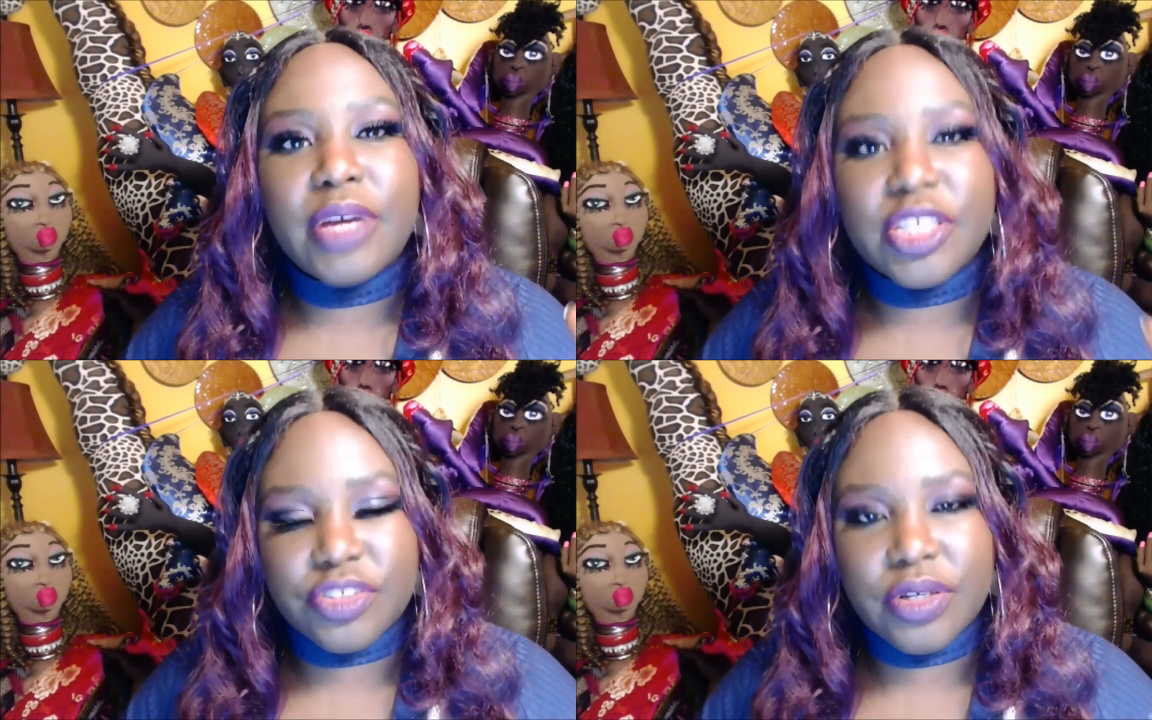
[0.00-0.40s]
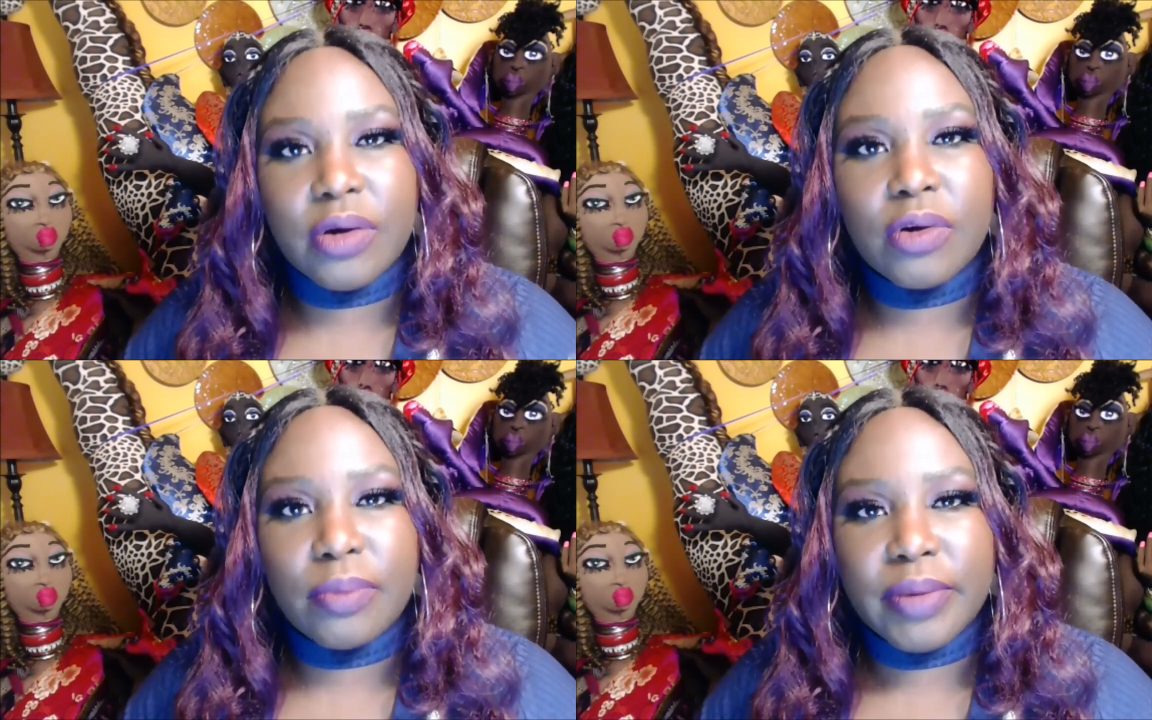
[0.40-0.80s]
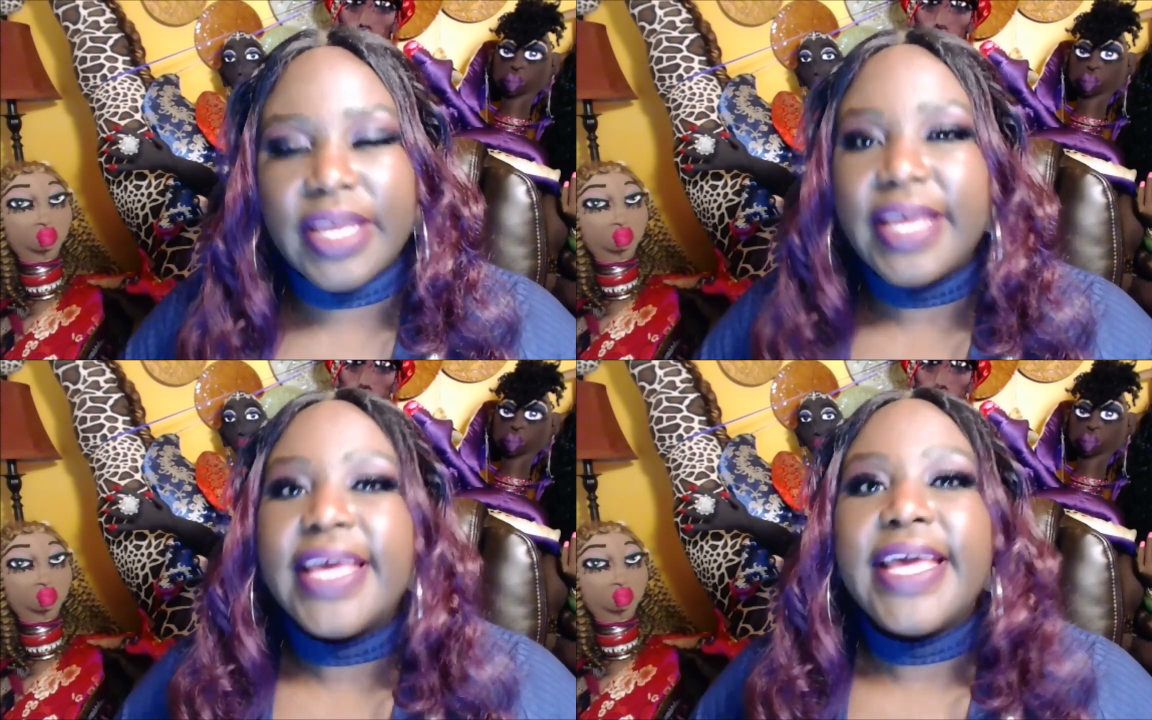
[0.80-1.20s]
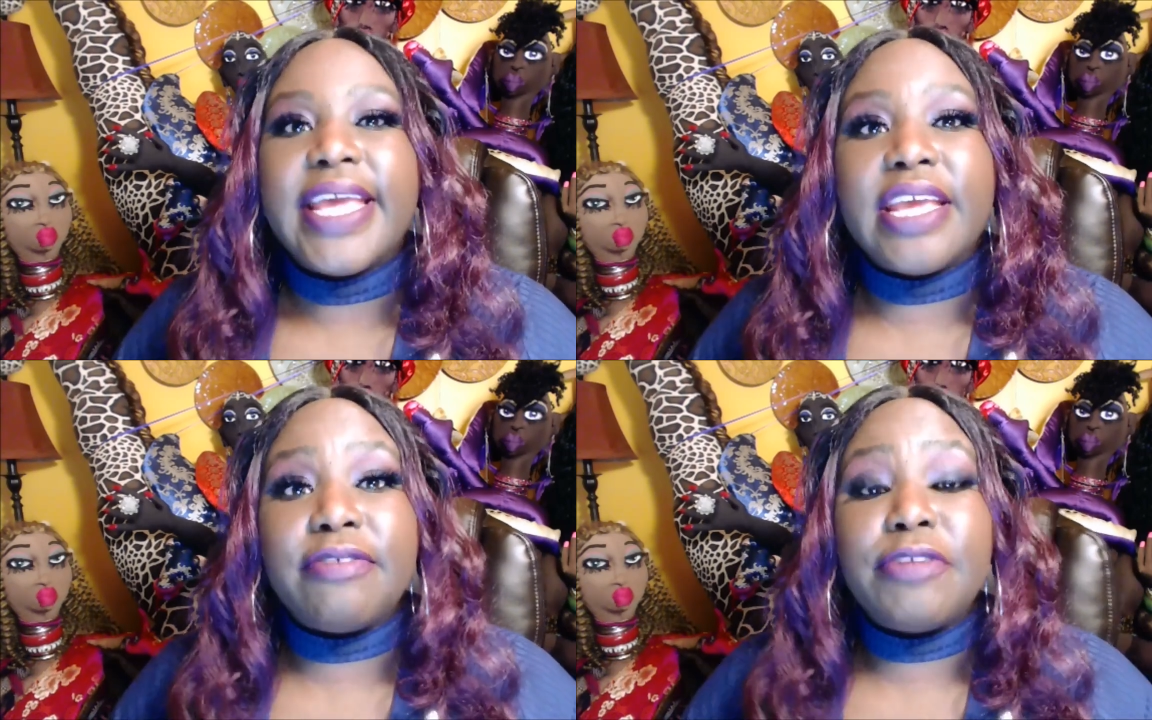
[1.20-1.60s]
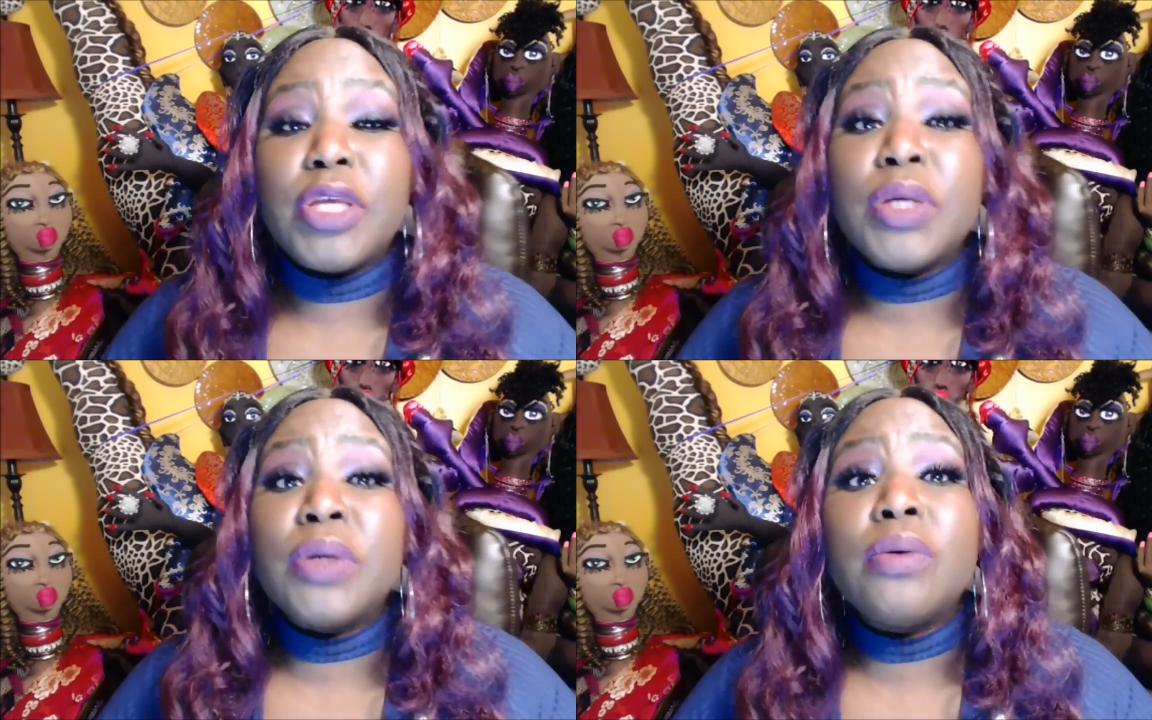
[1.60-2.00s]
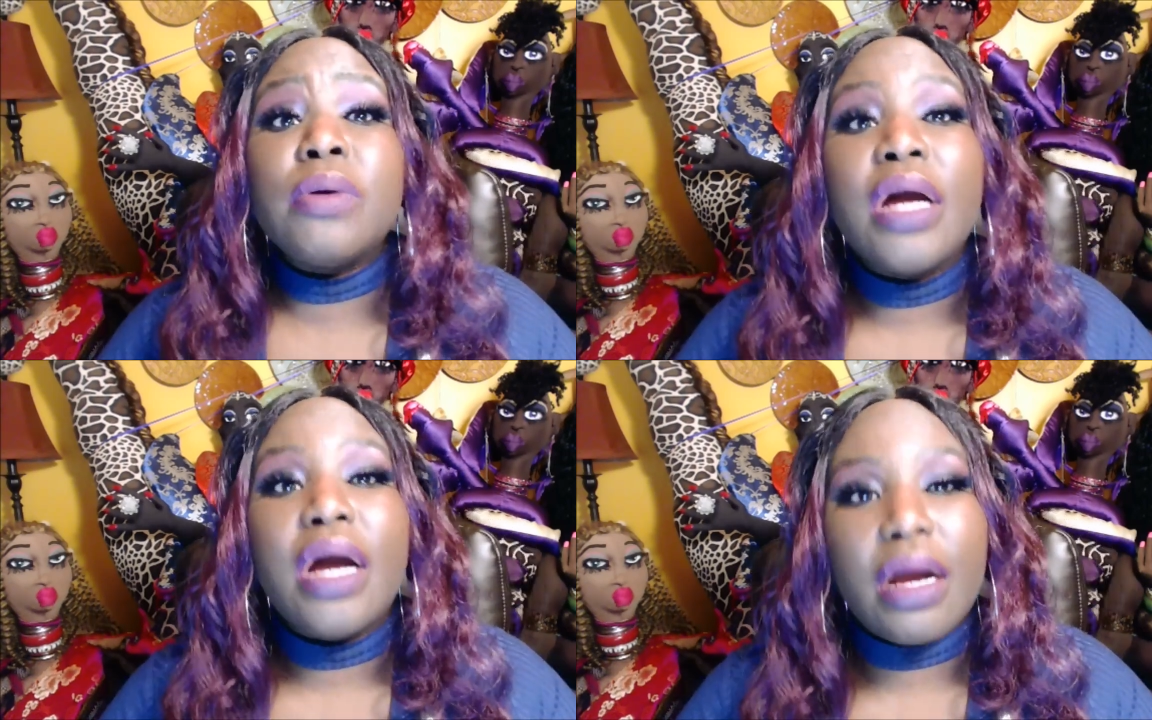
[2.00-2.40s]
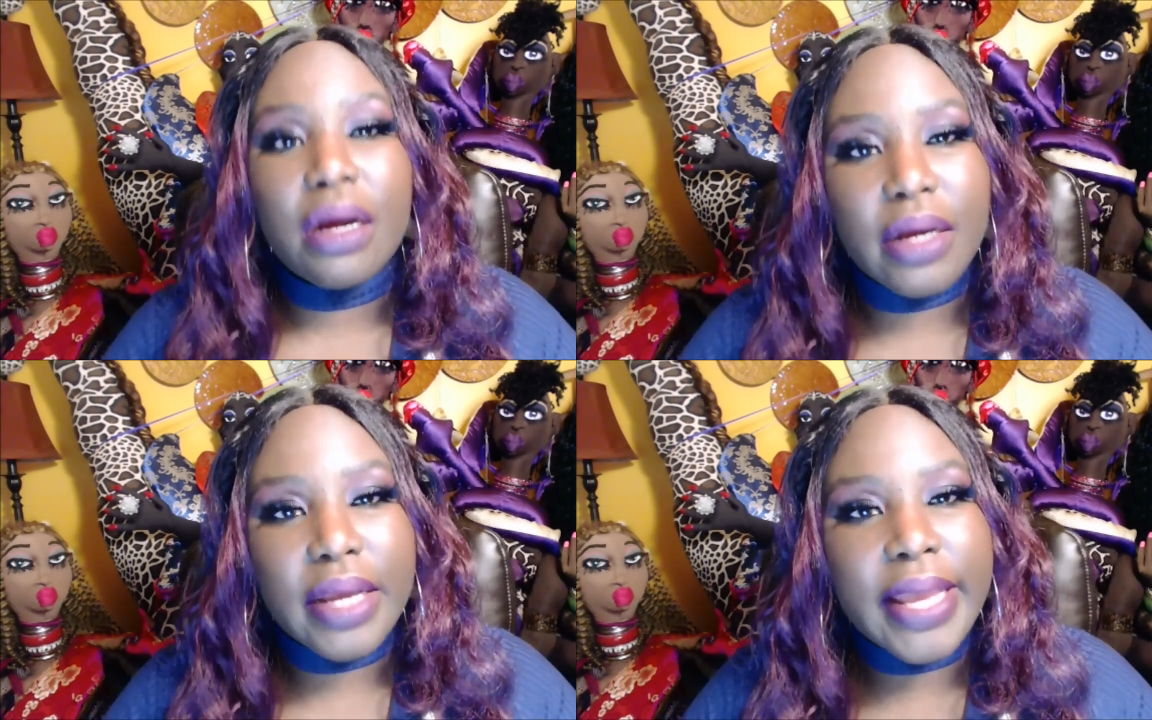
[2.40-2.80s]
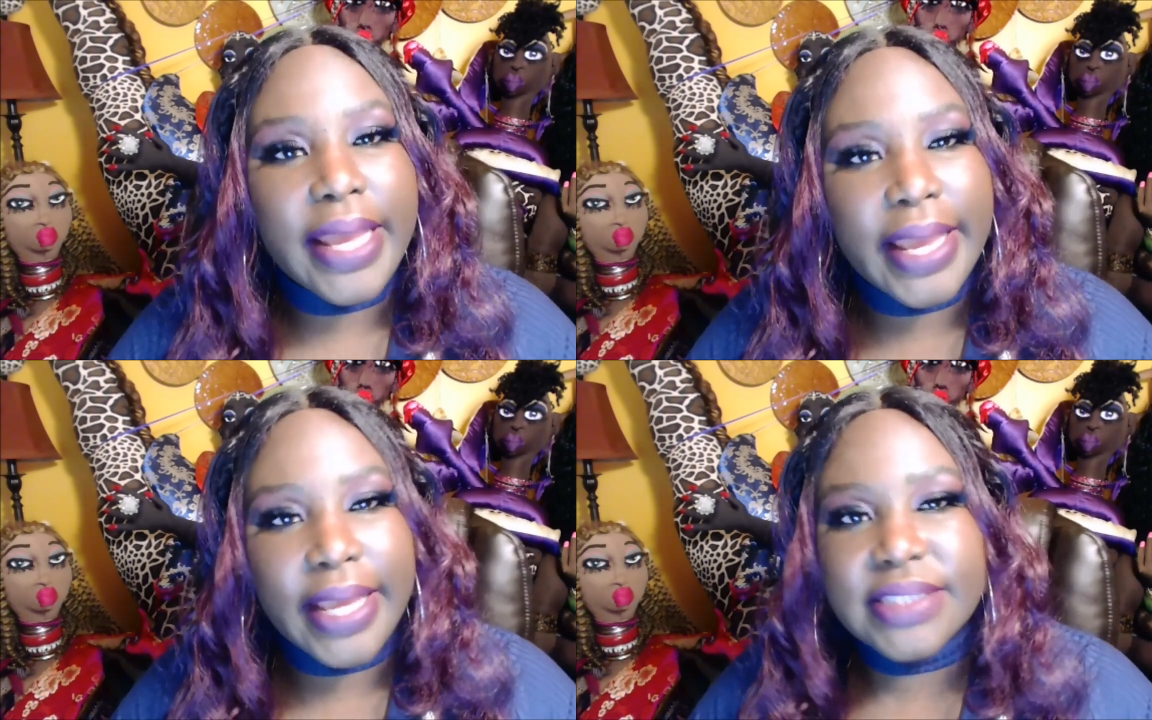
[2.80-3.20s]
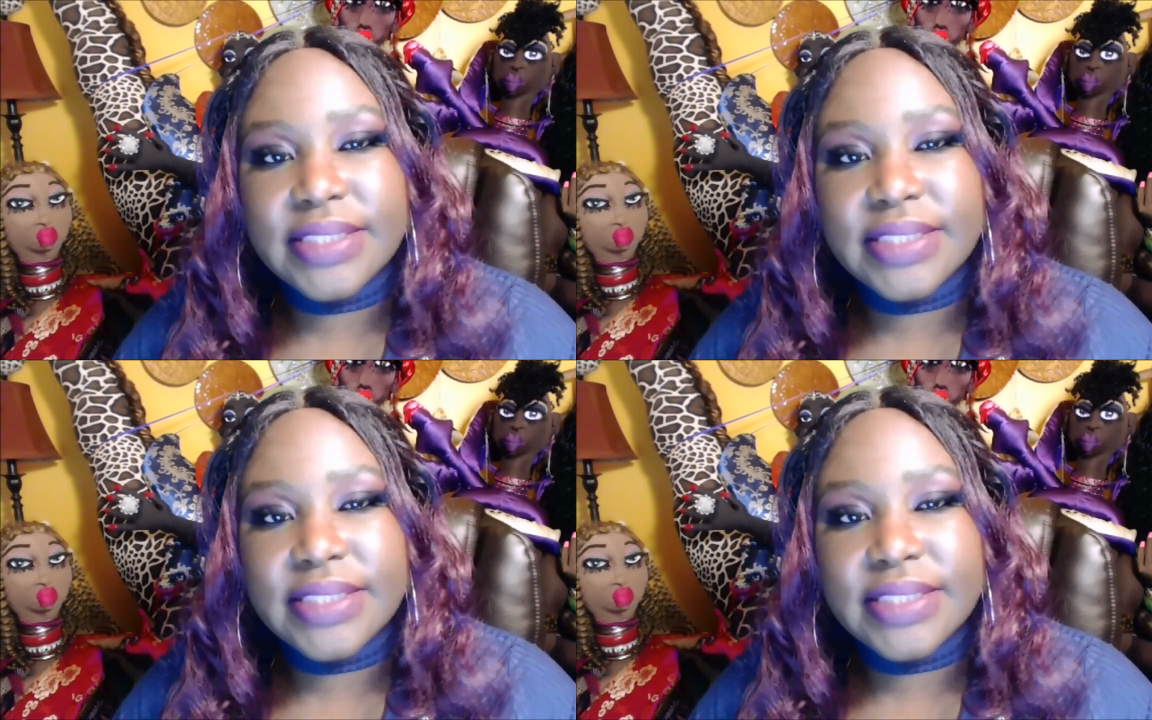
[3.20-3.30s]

Speaker 1: throughout your home. If you are a